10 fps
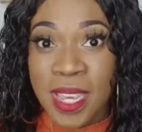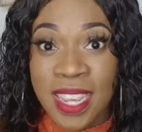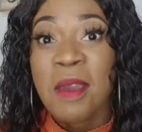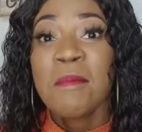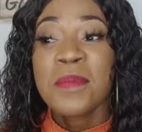
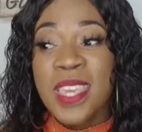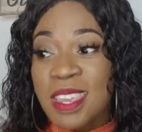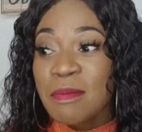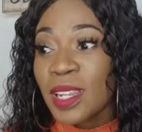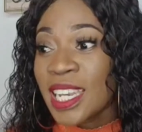People
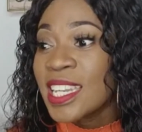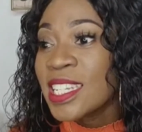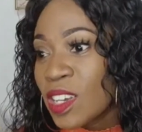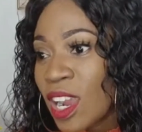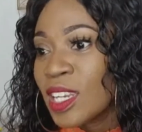
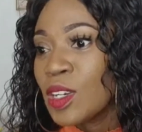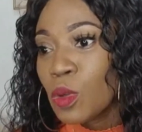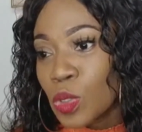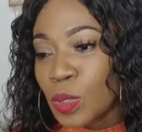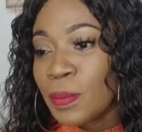literally look to
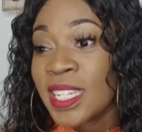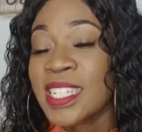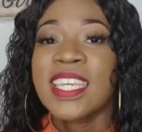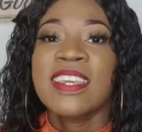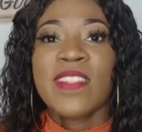me to give
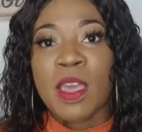them